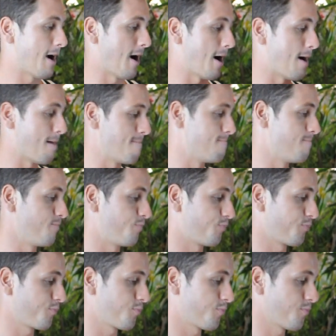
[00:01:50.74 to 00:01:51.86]

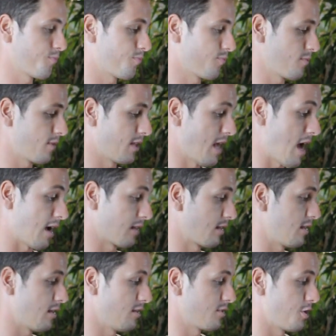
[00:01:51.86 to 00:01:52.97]
Yeah,
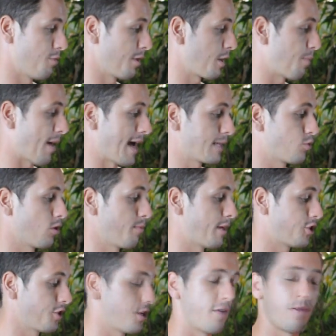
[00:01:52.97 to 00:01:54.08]
so you bring your passport.
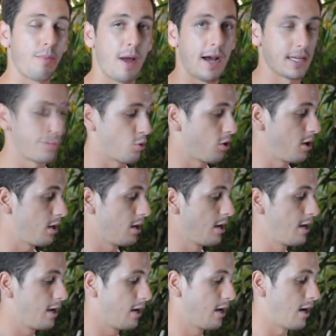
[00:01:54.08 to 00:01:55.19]
Make sure you have your passport.
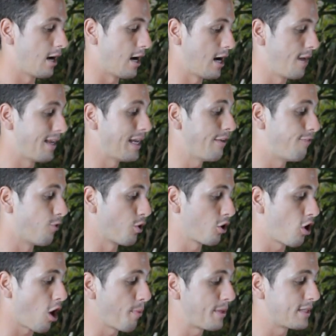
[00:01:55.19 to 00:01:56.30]
They need
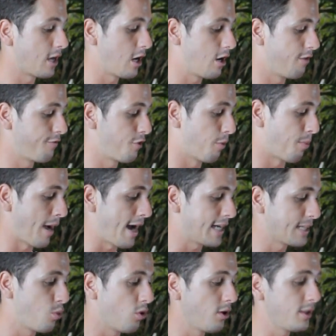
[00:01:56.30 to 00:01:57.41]
photocopies of your
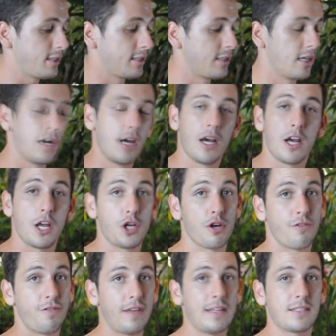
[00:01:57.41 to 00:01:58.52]
passport,
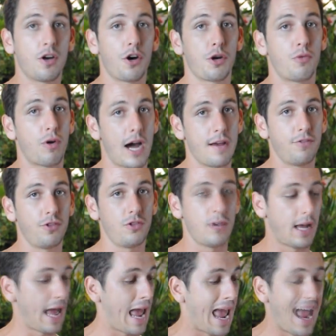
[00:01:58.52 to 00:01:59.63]
your visa on
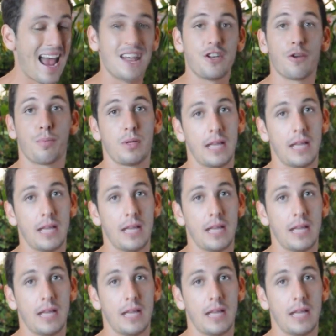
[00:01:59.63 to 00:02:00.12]
arrival, and